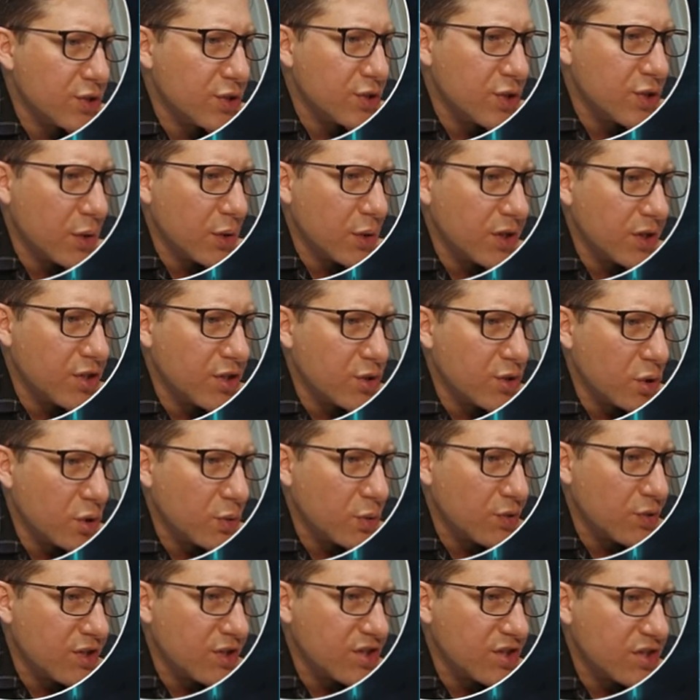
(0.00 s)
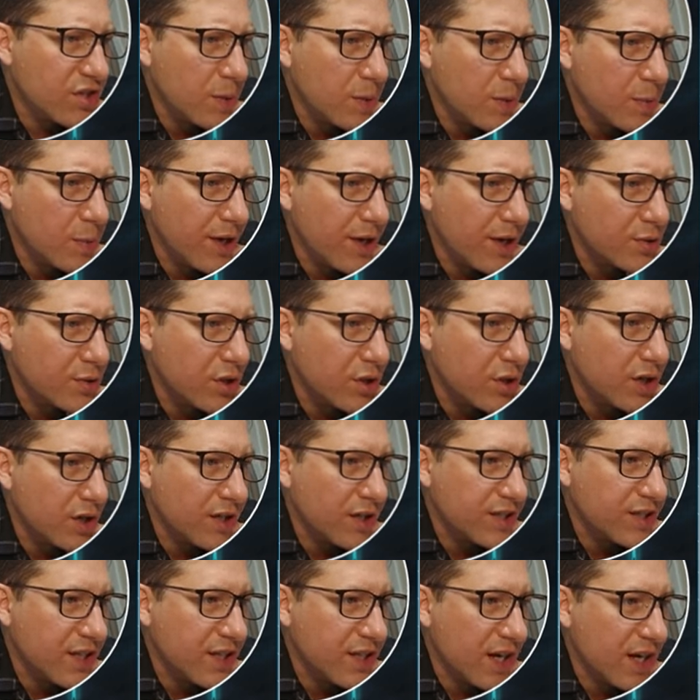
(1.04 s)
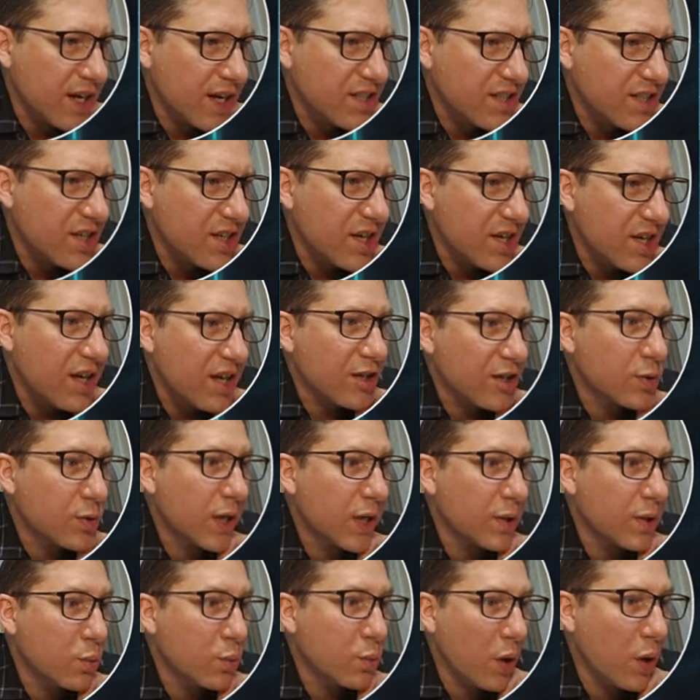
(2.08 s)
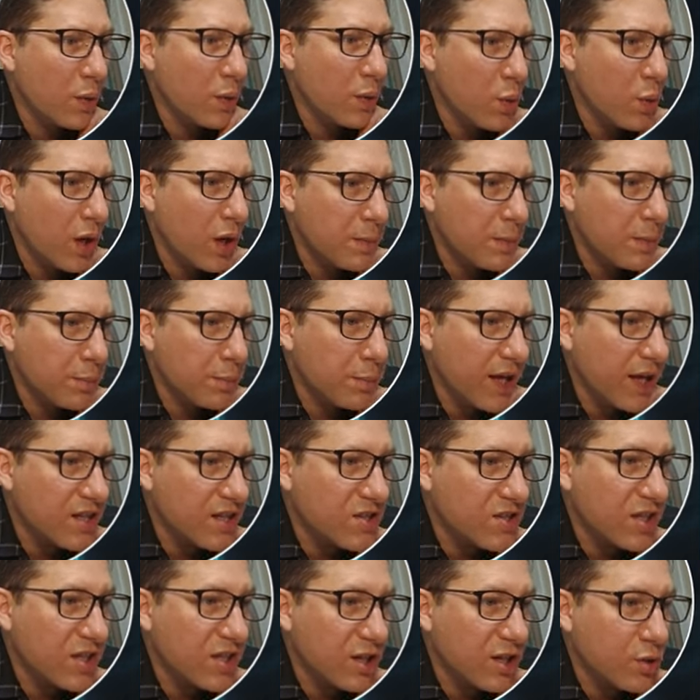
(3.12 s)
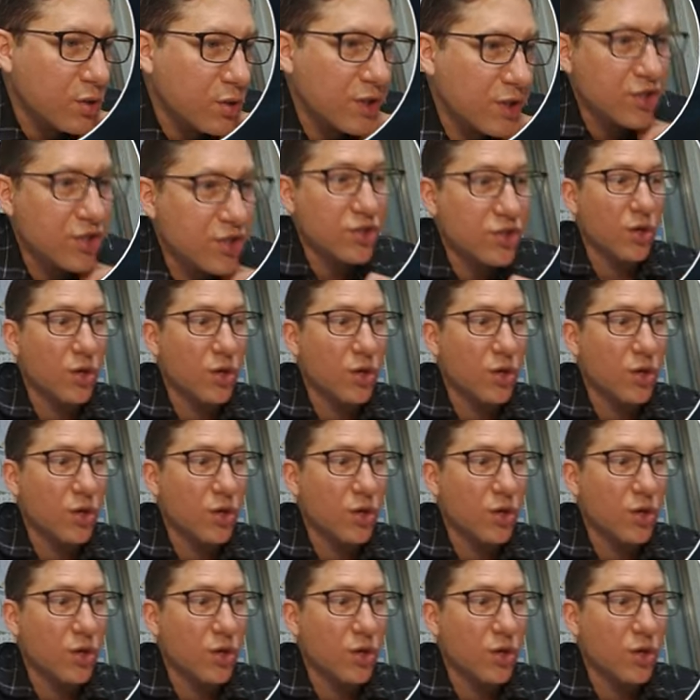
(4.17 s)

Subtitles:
you don't control with a slime counter on it dies, create a 1/1 black slug creature